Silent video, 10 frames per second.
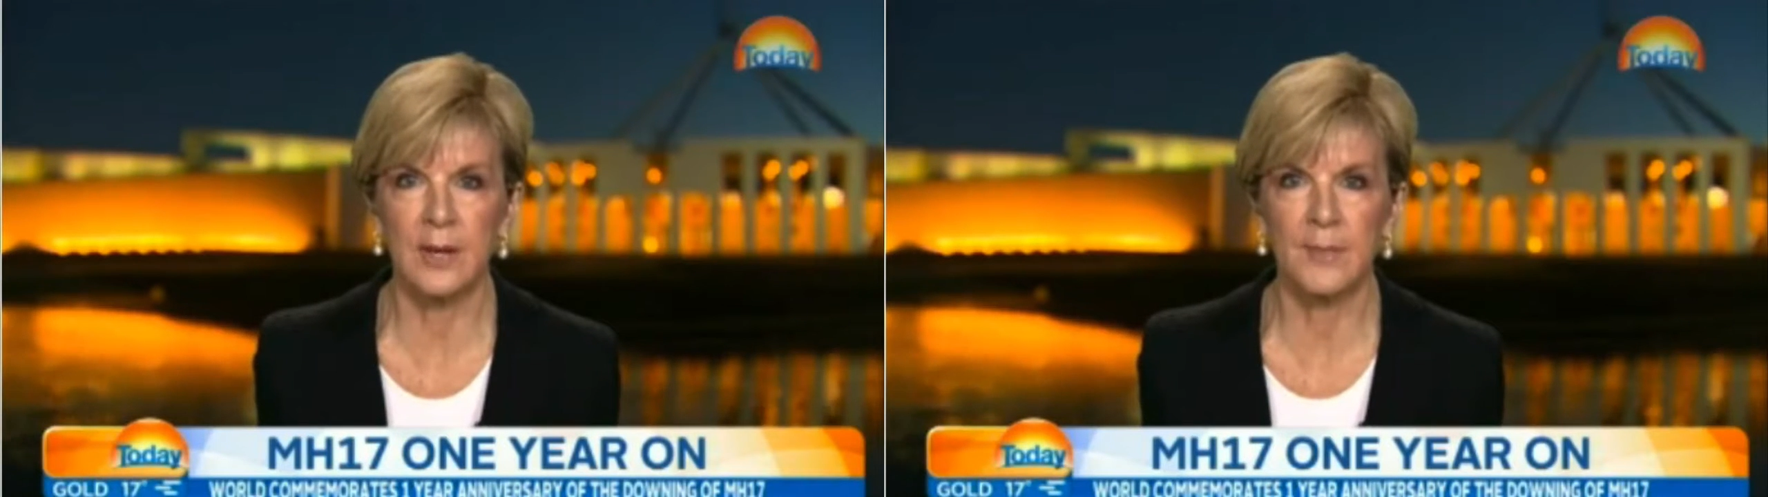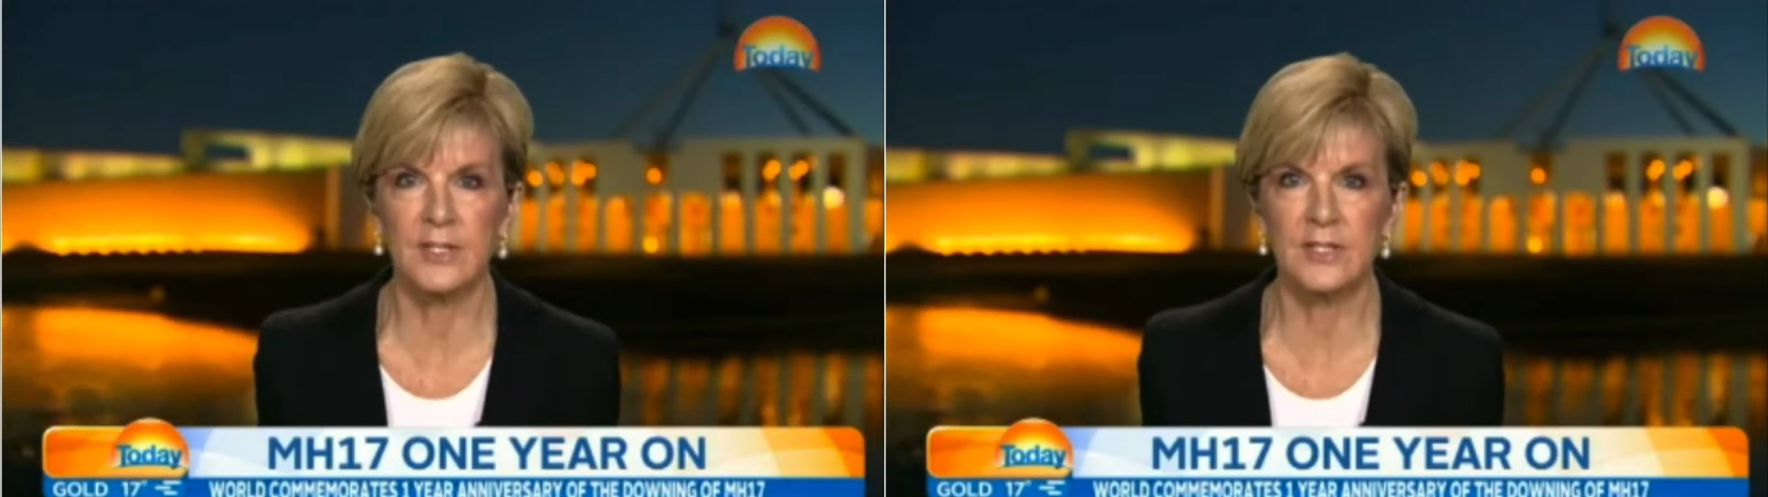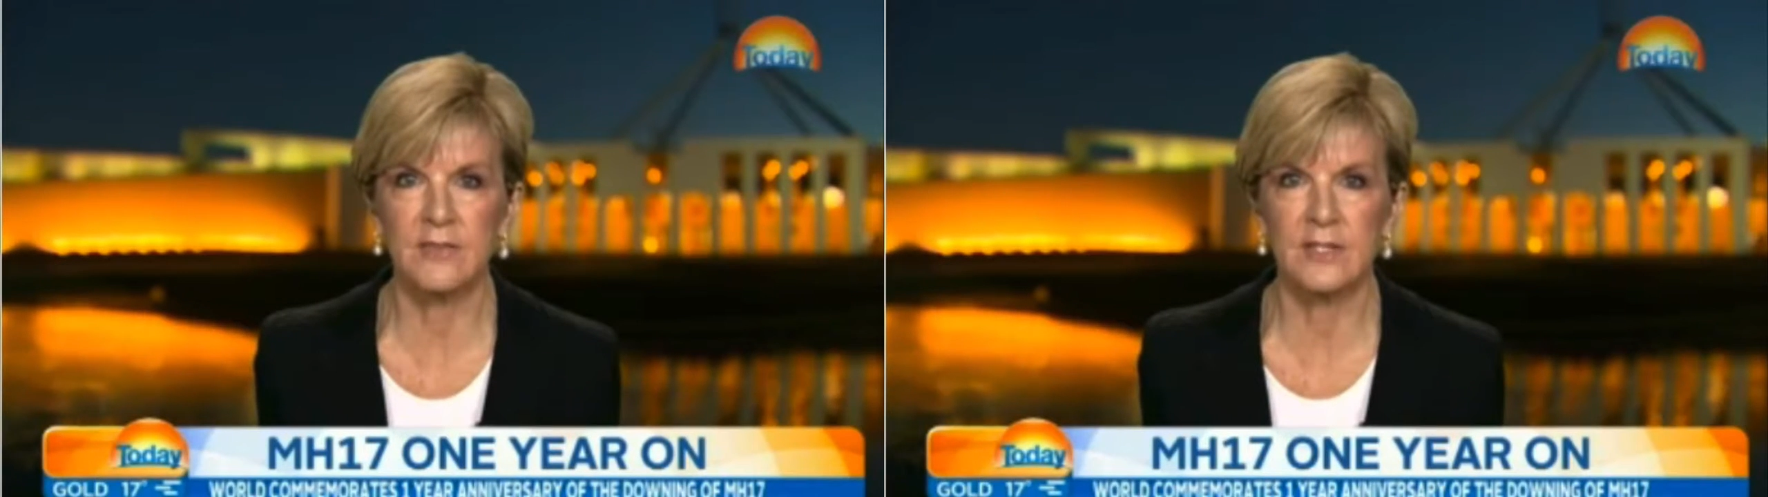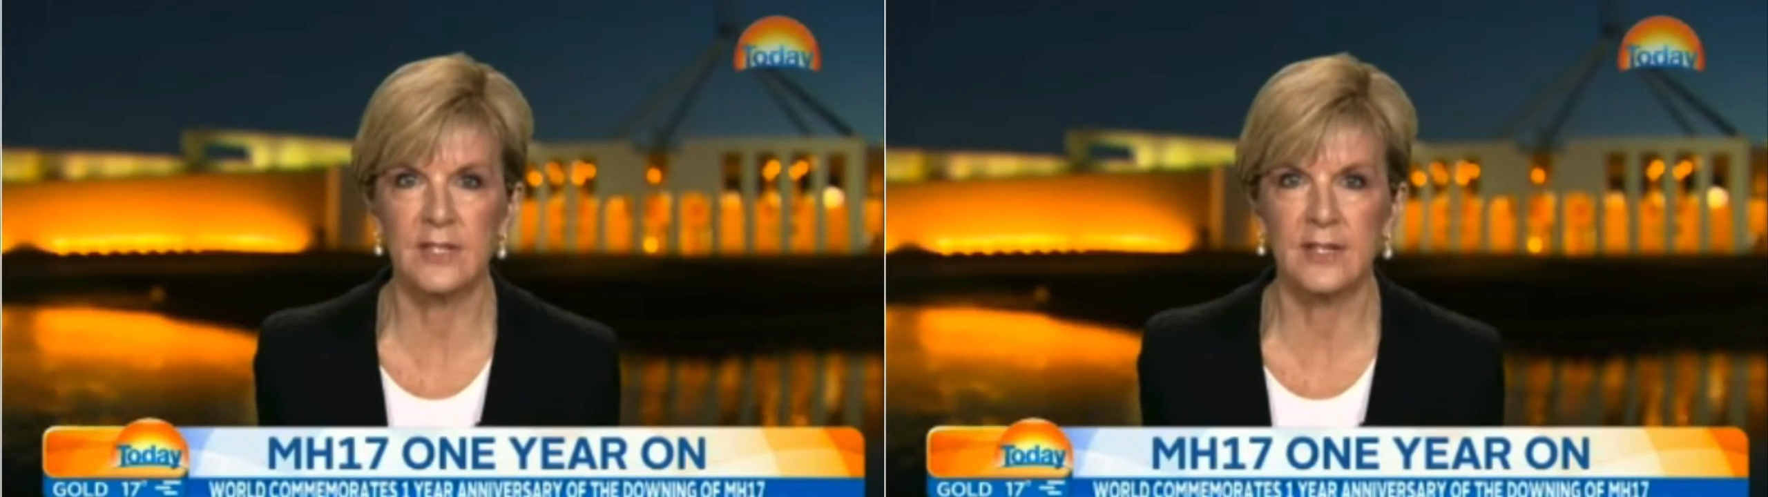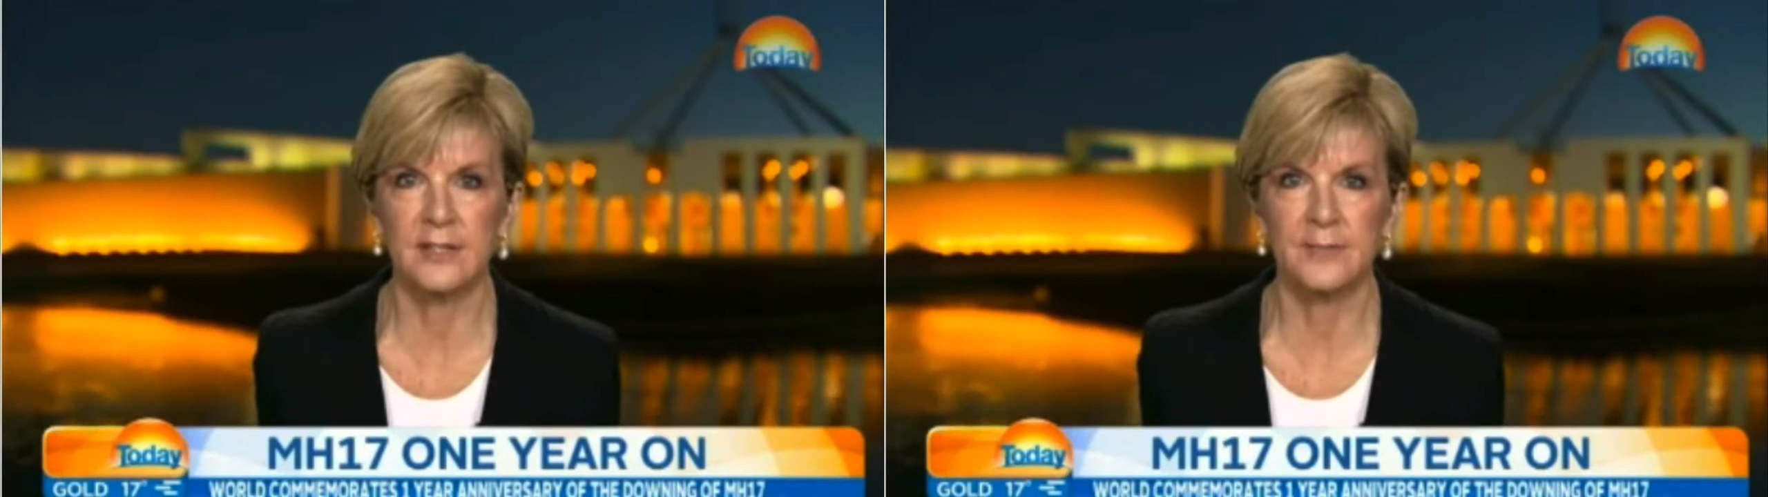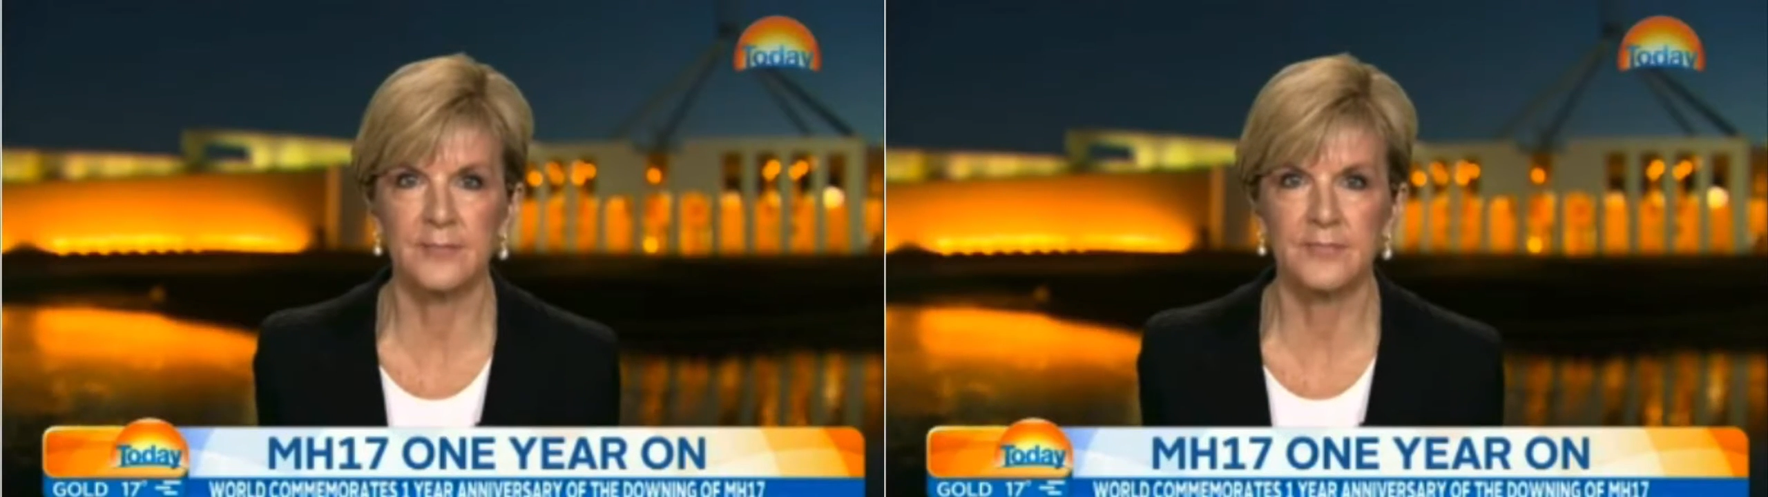MH17.